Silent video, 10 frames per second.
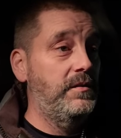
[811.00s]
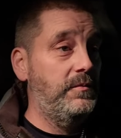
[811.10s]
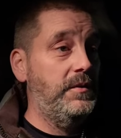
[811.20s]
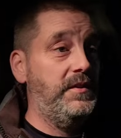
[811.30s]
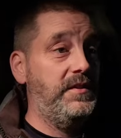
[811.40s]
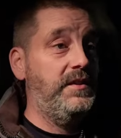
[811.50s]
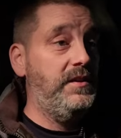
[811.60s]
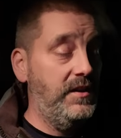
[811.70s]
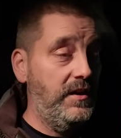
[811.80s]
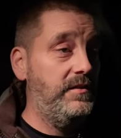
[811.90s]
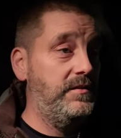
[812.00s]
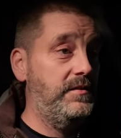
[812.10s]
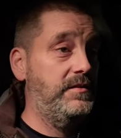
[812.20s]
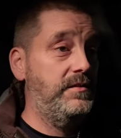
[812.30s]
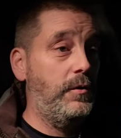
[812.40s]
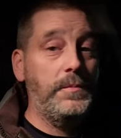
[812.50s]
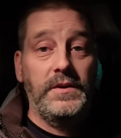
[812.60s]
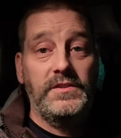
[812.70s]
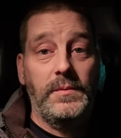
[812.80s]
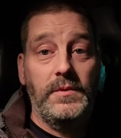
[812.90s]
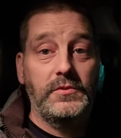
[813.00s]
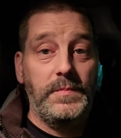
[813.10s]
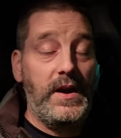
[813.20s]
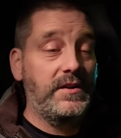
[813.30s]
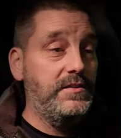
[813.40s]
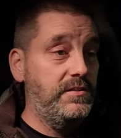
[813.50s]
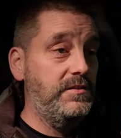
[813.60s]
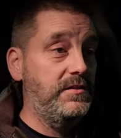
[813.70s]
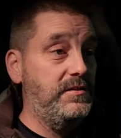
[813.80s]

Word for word: with the uh, opening some of those boxes.